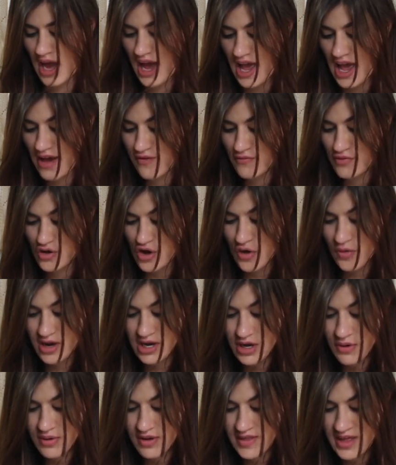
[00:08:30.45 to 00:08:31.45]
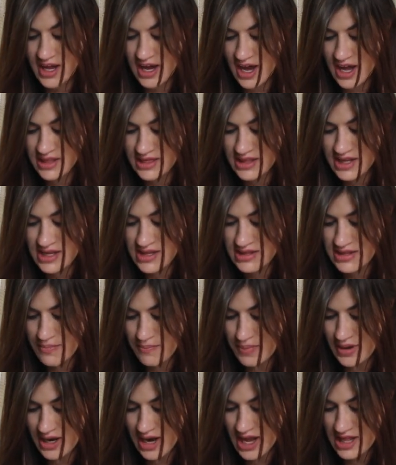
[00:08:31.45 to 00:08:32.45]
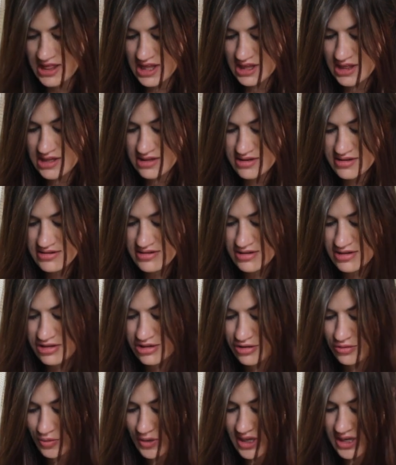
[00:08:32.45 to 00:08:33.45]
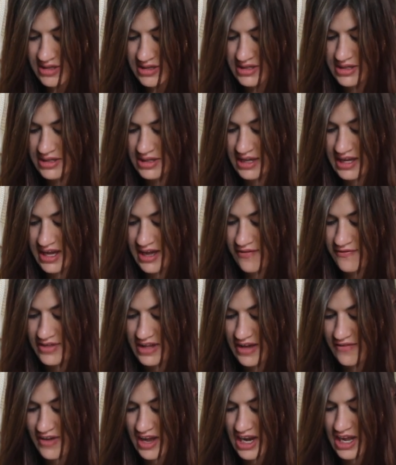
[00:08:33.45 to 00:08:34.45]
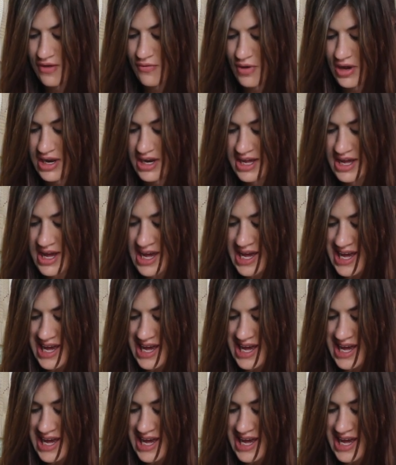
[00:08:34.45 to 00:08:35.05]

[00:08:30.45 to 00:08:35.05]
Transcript: I have no idea where they got this, but I think this is the sweetest gift if anyone